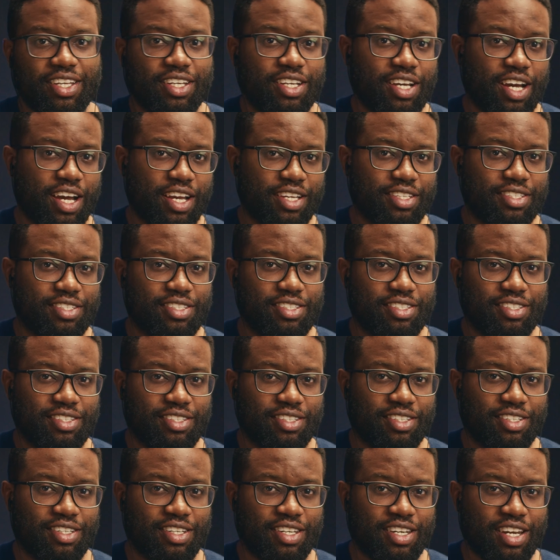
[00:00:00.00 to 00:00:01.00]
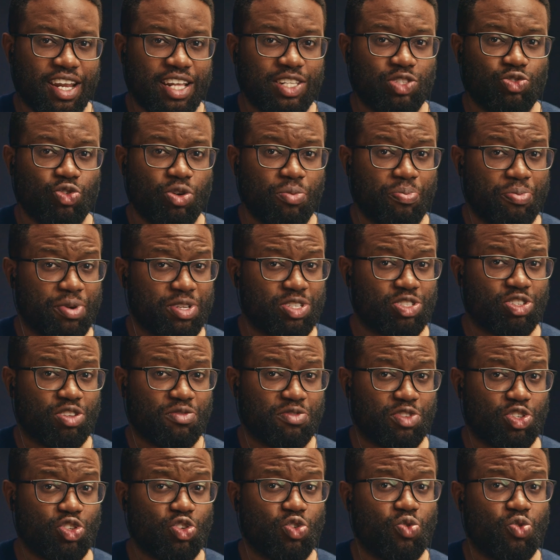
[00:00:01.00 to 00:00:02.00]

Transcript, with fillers: Guys, 91% of you